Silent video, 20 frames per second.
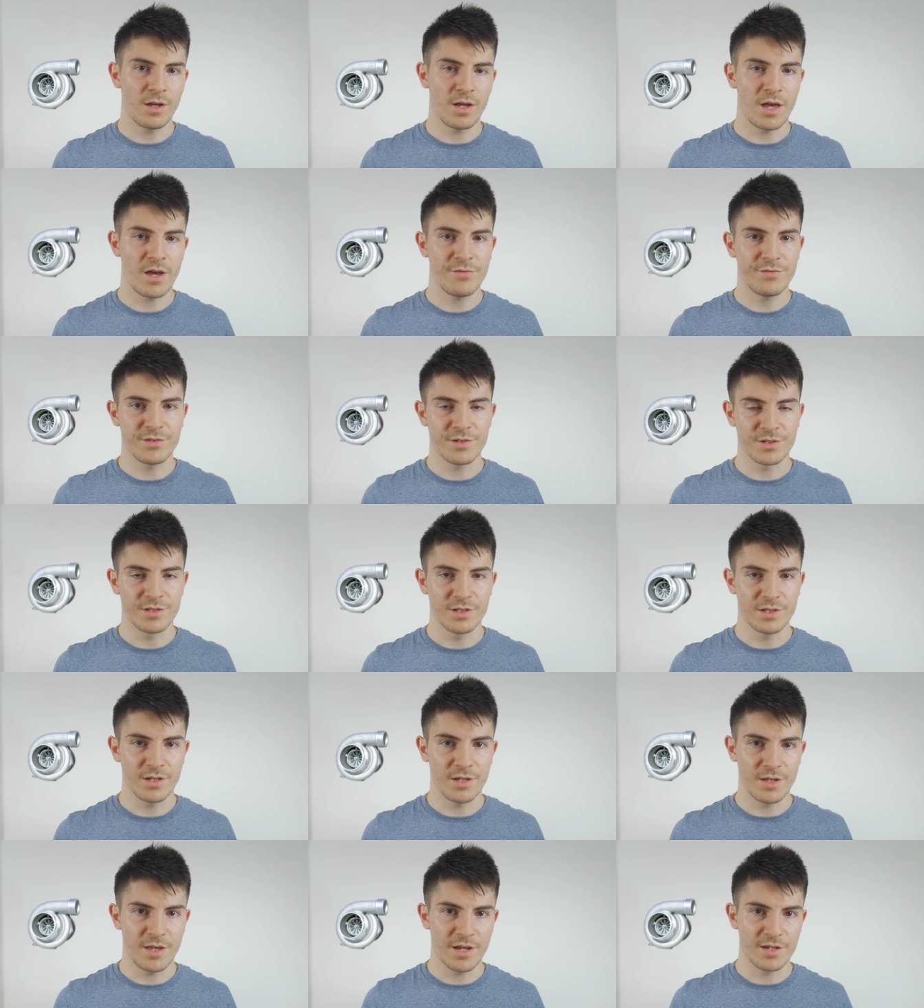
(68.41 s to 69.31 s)
after
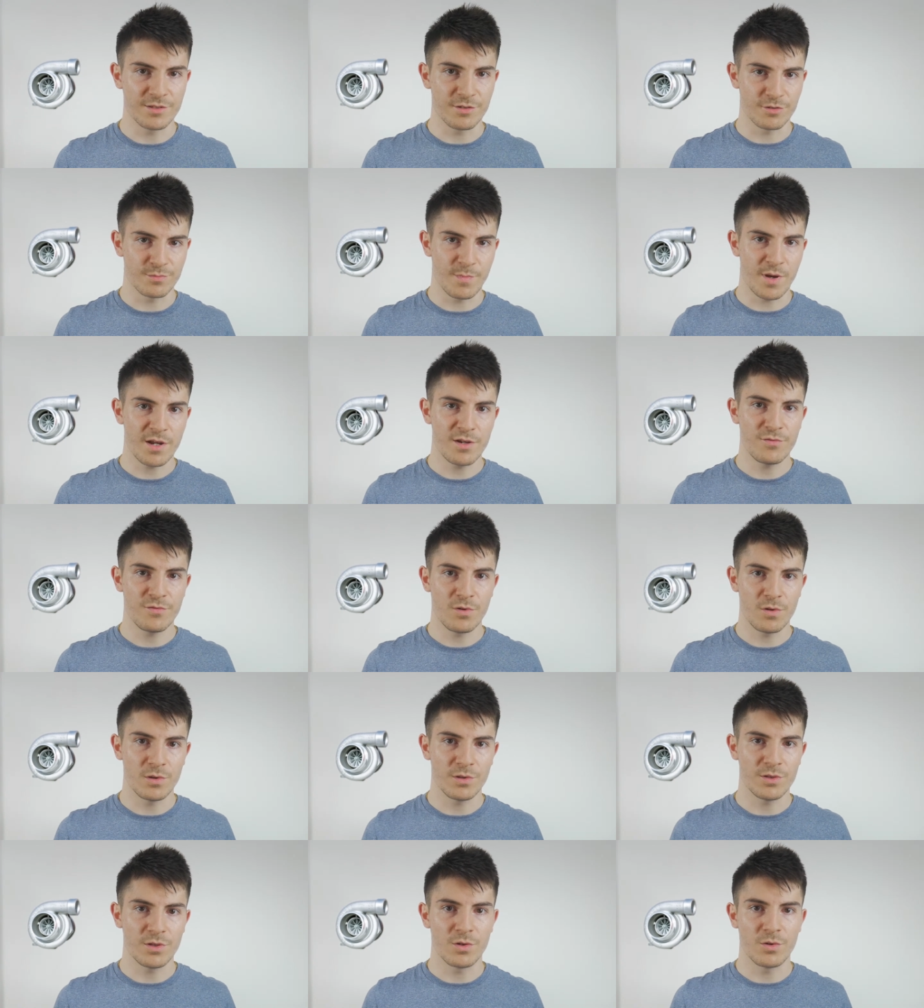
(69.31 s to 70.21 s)
the exhaust
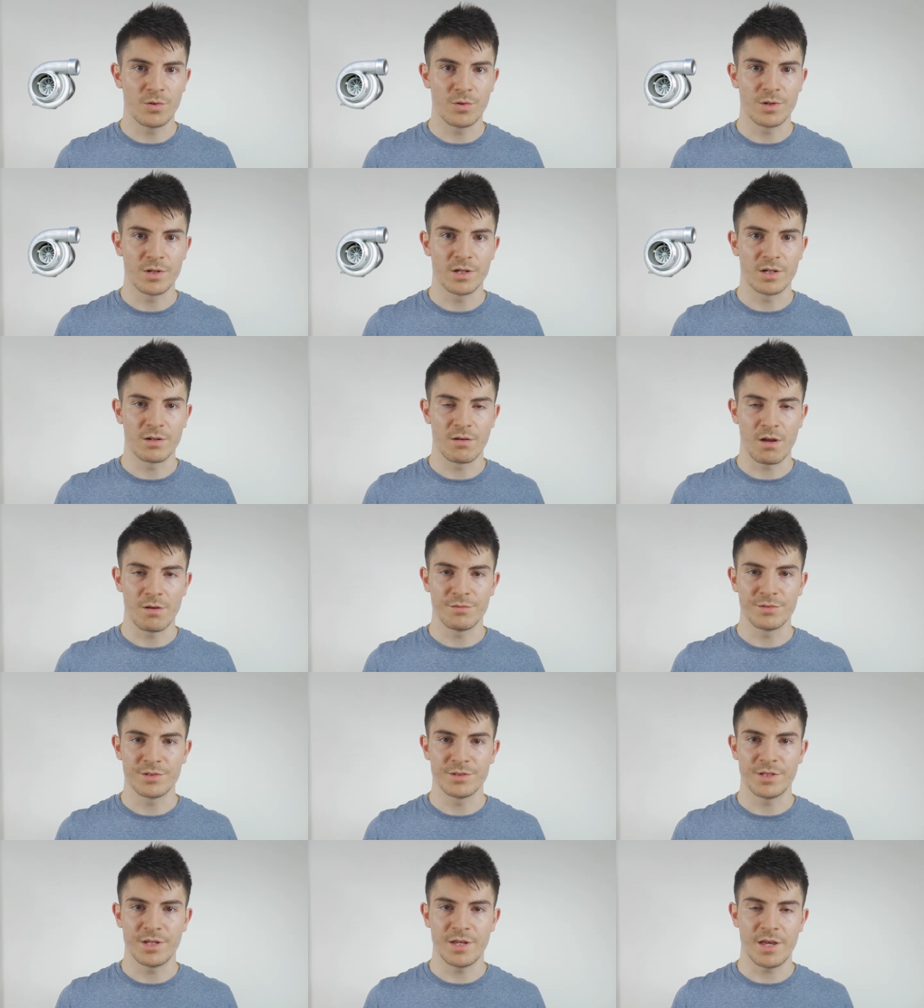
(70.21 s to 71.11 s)
manifold or
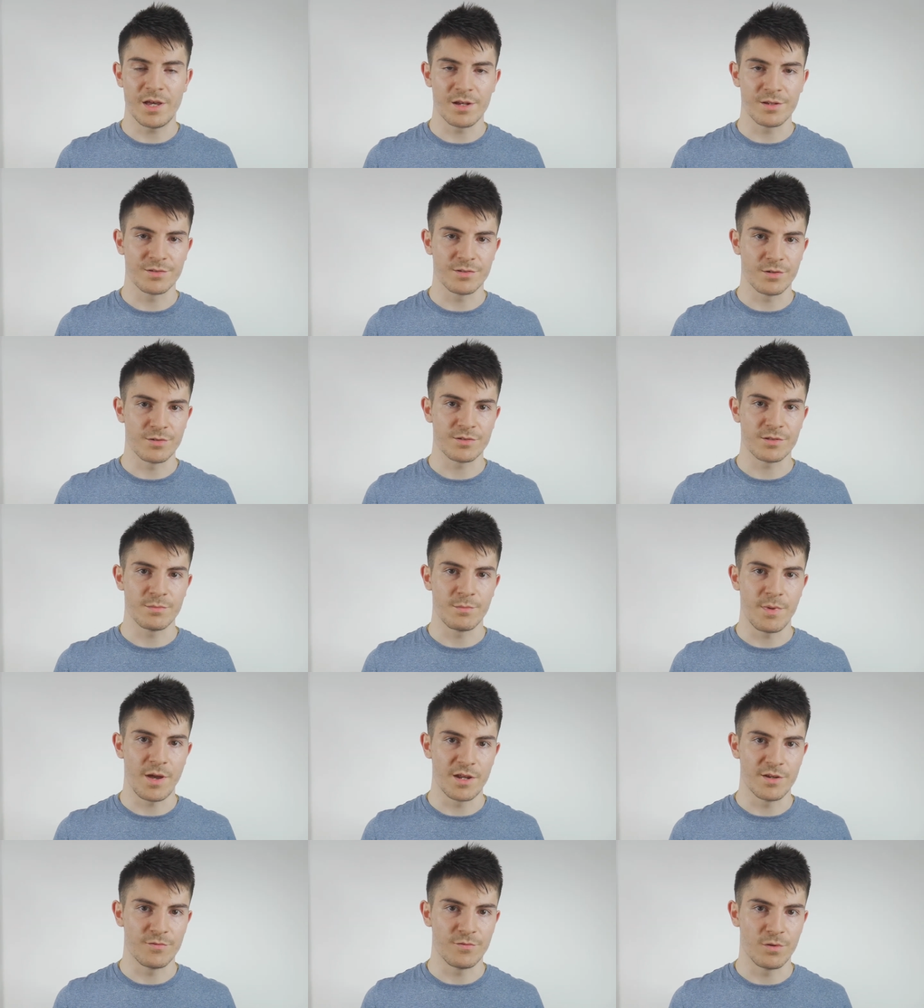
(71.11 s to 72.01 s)
around the exhaust
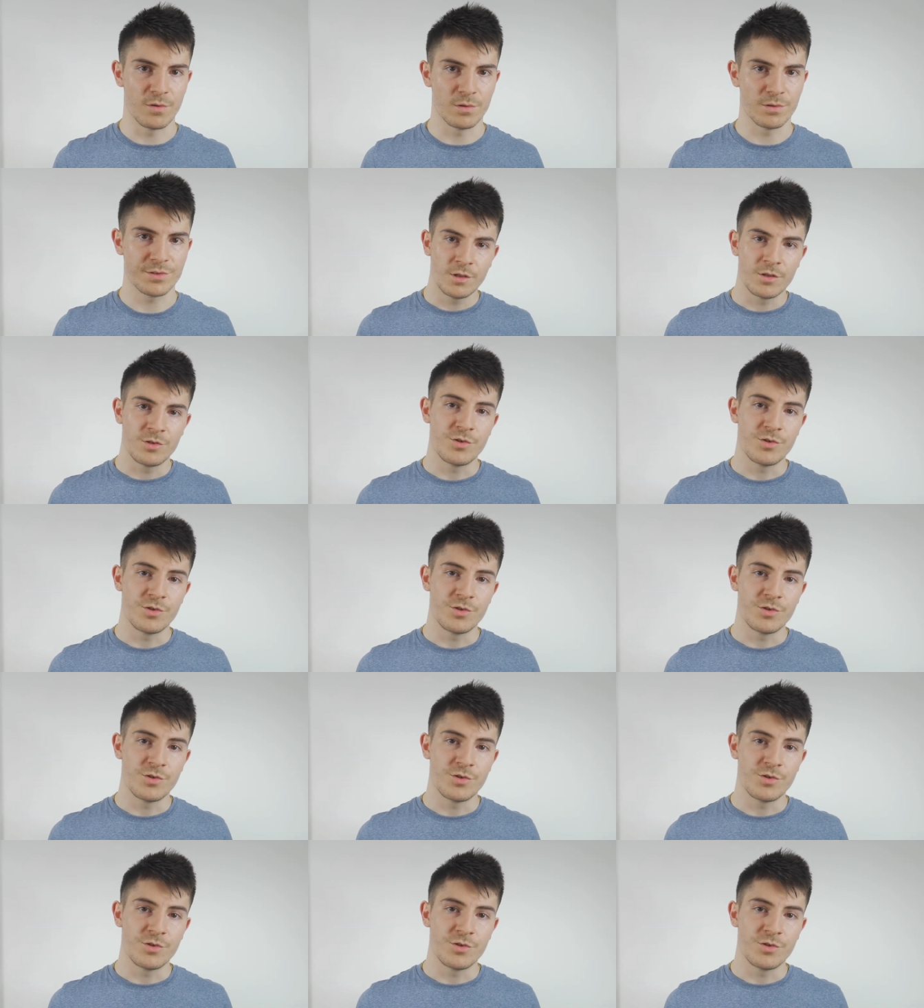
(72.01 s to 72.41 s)
manifold.